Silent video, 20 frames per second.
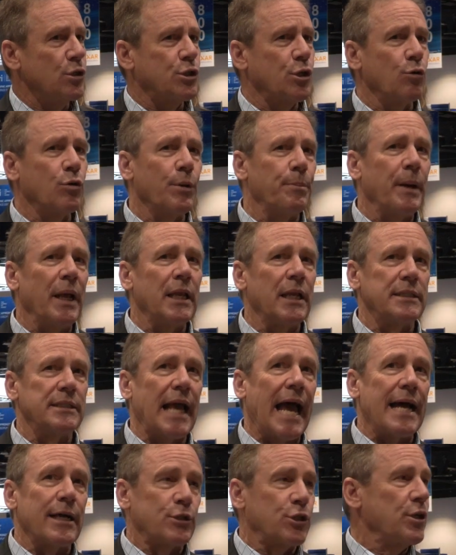So Capella
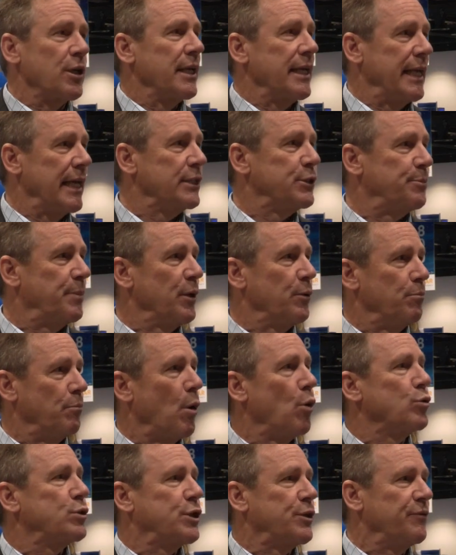actually has built
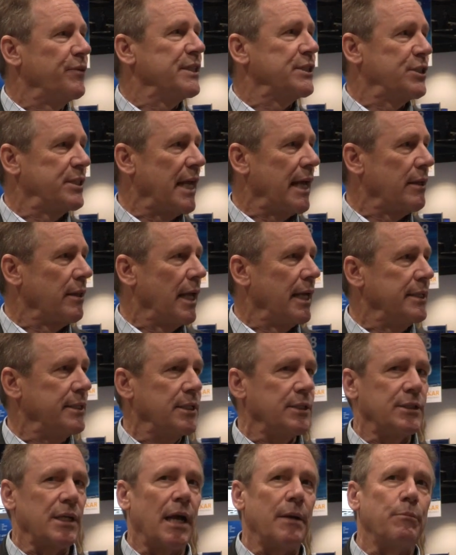most of its satellite,
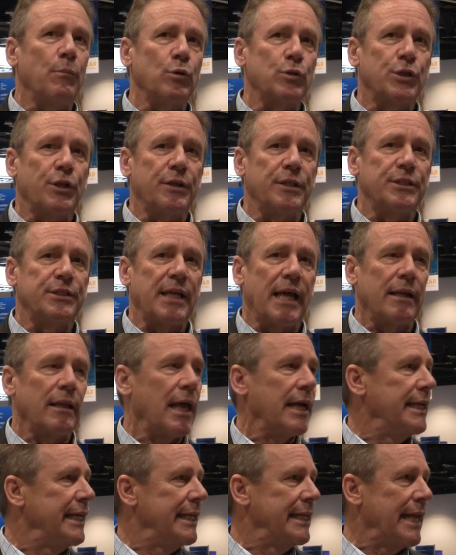designed most of the
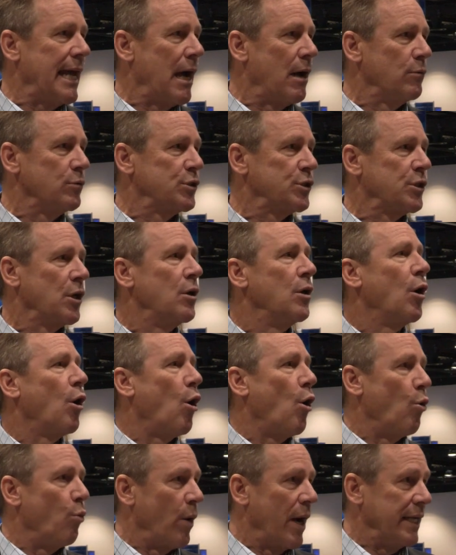satellite in-house
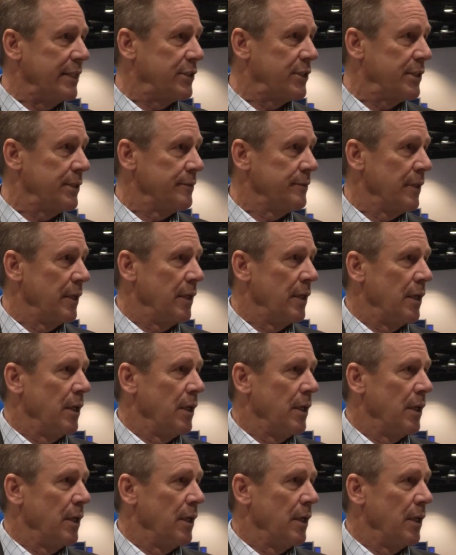always. Okay.